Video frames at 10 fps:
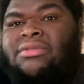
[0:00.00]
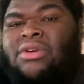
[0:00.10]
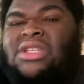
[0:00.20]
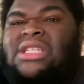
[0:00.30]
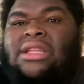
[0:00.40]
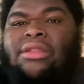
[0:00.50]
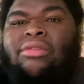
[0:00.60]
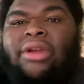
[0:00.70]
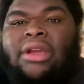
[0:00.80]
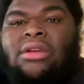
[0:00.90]
or season
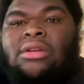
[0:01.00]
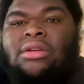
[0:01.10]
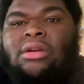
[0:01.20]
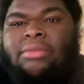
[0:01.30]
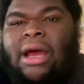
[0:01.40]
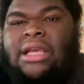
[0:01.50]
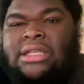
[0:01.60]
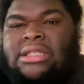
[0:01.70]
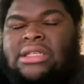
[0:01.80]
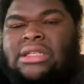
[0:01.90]
3. Probably
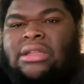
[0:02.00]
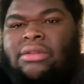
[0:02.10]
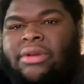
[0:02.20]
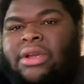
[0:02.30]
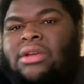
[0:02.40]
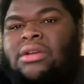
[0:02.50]
since season 3.